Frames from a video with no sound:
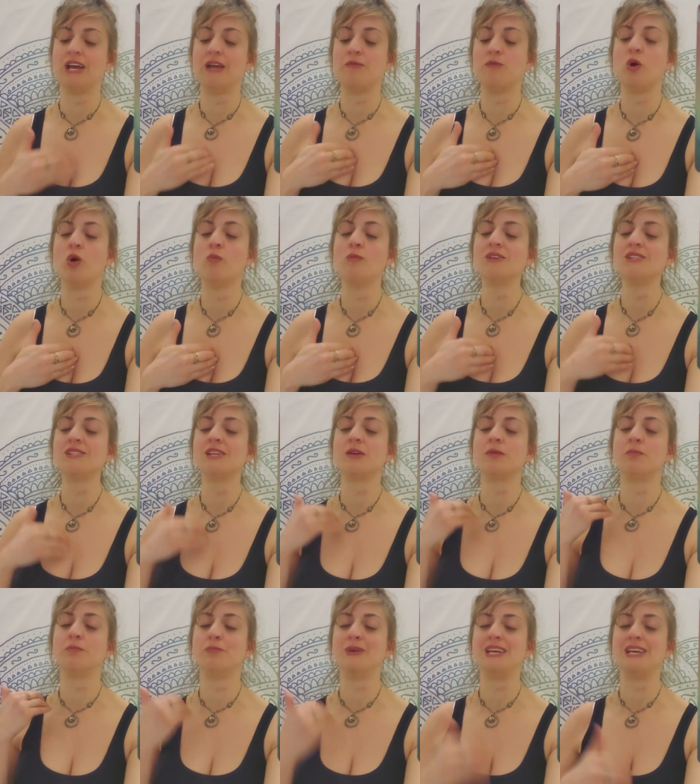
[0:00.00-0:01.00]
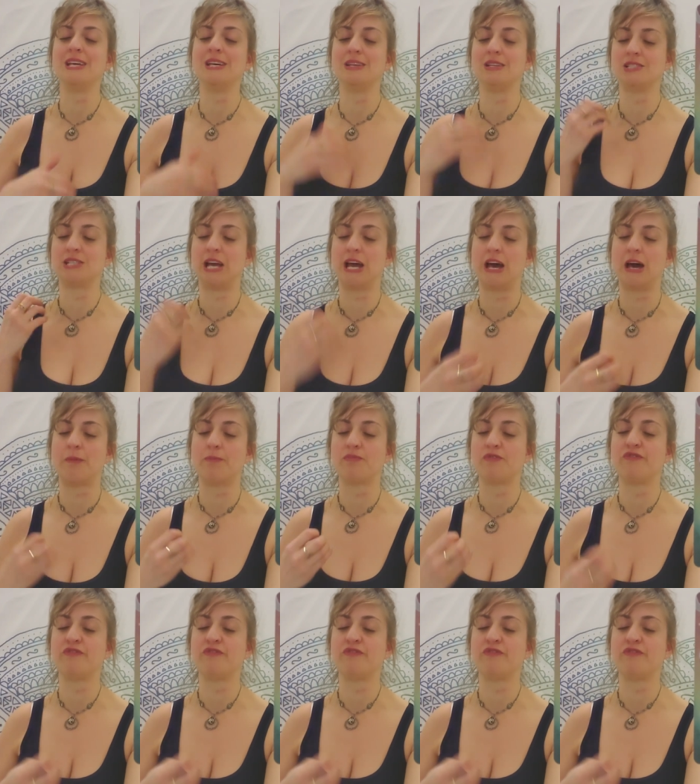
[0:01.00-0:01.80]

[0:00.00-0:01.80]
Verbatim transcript: and almost like being tapped,